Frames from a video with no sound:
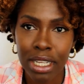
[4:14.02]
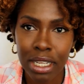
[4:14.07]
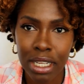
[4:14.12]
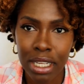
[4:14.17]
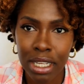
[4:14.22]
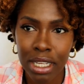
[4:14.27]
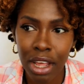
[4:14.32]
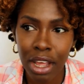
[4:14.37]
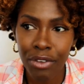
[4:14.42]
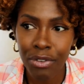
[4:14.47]
it
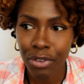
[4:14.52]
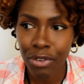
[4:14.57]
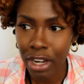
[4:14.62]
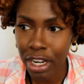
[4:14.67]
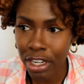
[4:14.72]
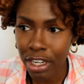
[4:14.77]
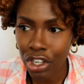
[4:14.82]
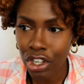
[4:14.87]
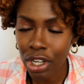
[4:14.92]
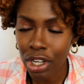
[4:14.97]
is I
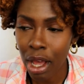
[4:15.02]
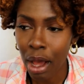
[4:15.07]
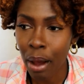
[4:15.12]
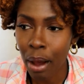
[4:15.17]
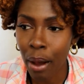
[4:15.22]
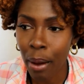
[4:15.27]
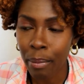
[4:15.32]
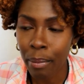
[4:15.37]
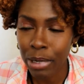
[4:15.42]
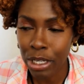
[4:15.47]
finished
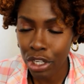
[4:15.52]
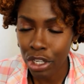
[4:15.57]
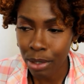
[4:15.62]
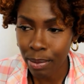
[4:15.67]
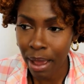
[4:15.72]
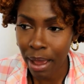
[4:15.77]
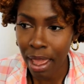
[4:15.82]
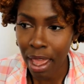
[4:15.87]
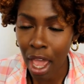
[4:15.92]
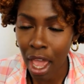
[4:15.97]
bleaching
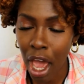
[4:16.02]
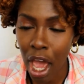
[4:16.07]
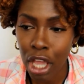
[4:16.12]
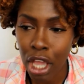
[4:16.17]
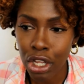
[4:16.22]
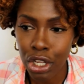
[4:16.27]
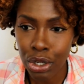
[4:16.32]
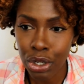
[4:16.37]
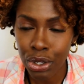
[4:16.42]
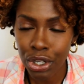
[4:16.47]
my hair, I
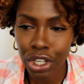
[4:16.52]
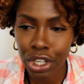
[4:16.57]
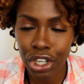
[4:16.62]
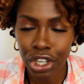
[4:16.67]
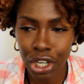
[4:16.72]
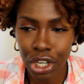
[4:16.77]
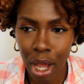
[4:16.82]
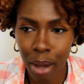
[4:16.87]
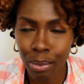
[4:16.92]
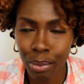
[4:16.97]
used the
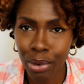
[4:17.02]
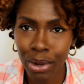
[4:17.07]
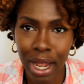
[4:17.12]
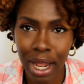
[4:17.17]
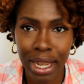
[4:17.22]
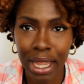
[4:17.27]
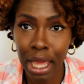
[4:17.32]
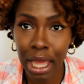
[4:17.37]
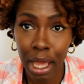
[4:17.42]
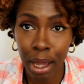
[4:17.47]
shampoo
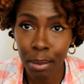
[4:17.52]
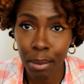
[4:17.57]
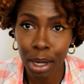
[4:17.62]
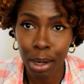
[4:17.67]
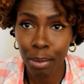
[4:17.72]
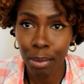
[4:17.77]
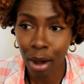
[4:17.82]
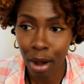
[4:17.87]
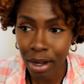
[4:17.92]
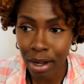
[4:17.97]
that came in the
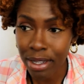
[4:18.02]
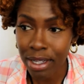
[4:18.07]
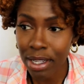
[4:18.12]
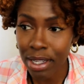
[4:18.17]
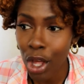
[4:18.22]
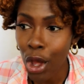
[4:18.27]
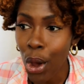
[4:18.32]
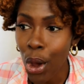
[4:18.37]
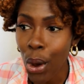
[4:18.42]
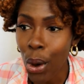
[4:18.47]
box,
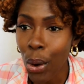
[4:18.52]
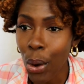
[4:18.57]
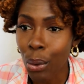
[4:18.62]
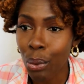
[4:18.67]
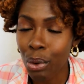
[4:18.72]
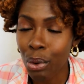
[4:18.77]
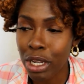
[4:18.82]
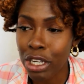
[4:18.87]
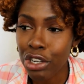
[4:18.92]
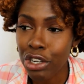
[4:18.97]

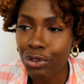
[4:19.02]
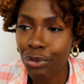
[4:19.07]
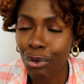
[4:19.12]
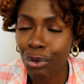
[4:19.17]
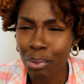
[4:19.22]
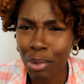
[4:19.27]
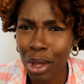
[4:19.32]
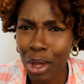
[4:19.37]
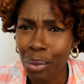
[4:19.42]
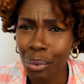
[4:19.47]
which for
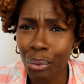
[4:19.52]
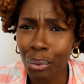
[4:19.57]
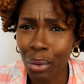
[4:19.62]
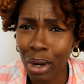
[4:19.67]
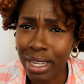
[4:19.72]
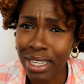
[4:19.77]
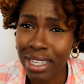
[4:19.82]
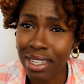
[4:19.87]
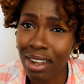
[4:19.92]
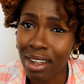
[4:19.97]
me
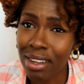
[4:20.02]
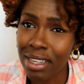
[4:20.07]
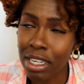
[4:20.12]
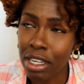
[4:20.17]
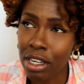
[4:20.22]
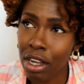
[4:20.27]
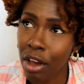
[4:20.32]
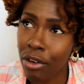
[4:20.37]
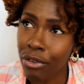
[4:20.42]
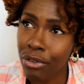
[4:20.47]
was not
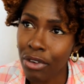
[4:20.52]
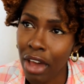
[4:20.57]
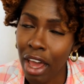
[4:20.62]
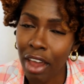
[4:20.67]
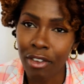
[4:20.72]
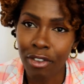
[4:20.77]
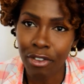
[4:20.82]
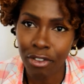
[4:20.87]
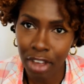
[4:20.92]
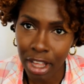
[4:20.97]
enough.
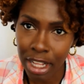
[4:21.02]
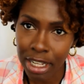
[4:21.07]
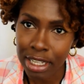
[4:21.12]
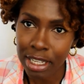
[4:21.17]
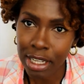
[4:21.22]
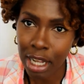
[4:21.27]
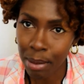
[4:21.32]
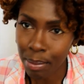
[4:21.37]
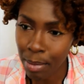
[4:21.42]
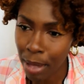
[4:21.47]
I felt
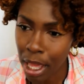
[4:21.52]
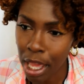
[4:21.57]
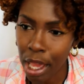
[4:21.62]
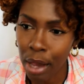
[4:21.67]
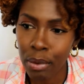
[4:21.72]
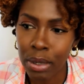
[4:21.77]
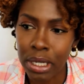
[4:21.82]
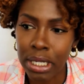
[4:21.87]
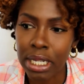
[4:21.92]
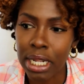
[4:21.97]
that my hair
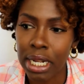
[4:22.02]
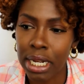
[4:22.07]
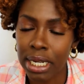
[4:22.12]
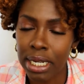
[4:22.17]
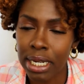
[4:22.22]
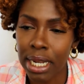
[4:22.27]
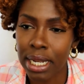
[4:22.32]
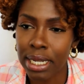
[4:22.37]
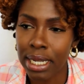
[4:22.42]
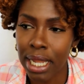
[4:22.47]
was
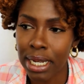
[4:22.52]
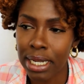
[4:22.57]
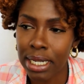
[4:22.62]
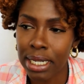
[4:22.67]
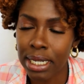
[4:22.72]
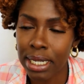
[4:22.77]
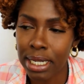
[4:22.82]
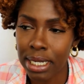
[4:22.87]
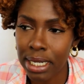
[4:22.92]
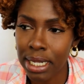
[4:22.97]
clean and that
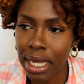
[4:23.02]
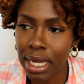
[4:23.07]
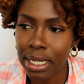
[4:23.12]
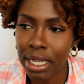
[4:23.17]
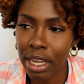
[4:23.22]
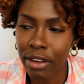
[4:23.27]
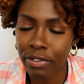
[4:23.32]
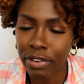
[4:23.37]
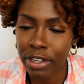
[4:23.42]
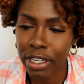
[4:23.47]
it did get
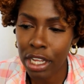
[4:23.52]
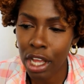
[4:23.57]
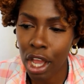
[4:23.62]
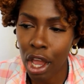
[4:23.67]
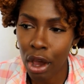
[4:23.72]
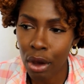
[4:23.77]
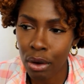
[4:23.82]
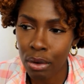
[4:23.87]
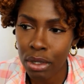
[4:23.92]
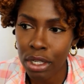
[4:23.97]
everything
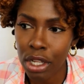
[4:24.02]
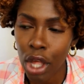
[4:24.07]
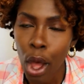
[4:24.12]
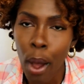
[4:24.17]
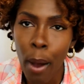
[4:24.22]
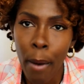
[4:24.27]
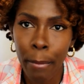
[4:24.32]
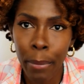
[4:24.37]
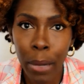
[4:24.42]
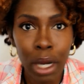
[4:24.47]
out,
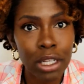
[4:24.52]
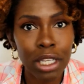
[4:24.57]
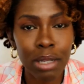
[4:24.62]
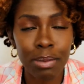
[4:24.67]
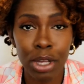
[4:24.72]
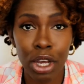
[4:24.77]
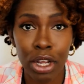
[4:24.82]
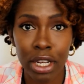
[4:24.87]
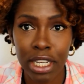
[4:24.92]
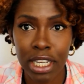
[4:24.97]
but to
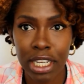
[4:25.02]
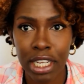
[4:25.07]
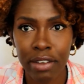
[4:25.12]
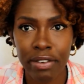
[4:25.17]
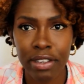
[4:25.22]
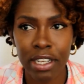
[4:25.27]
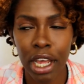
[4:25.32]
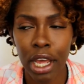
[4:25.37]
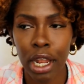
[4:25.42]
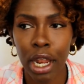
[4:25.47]
be on the safe
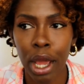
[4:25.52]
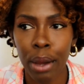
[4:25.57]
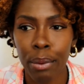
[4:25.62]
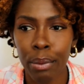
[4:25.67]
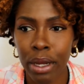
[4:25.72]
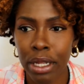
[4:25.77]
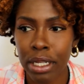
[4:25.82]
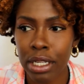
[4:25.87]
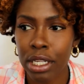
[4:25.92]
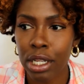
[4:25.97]
side, I
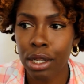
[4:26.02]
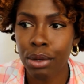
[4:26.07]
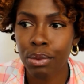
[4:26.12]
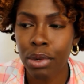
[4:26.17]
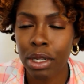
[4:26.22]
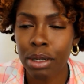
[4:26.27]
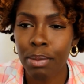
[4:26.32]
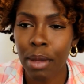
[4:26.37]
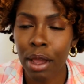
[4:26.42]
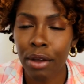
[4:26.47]
went in
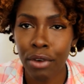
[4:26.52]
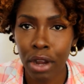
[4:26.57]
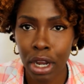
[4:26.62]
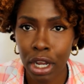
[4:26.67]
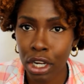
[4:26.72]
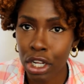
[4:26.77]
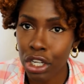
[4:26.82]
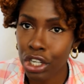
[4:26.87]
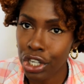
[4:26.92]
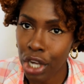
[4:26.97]
with my
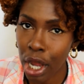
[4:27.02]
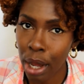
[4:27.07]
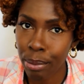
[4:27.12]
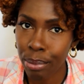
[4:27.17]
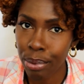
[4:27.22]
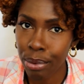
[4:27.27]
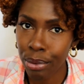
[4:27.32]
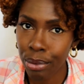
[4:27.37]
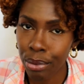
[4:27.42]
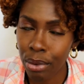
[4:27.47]
regular
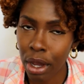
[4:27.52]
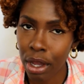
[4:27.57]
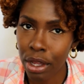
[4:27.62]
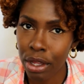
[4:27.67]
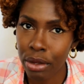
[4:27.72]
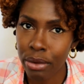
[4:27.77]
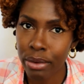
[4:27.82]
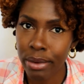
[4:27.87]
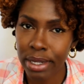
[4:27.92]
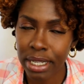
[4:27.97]
shampoo. I
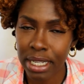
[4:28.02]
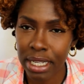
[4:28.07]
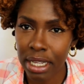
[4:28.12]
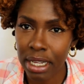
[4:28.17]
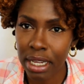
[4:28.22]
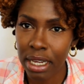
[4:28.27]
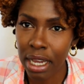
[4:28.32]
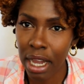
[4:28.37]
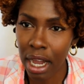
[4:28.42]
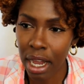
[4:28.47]
used the
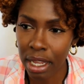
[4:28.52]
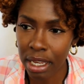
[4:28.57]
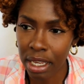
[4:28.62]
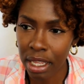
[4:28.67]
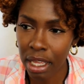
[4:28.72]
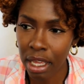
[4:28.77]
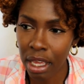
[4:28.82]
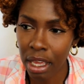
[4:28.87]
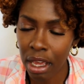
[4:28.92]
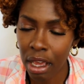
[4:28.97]

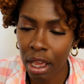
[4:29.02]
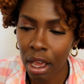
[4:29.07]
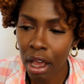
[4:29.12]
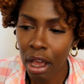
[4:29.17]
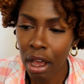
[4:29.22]
Garnier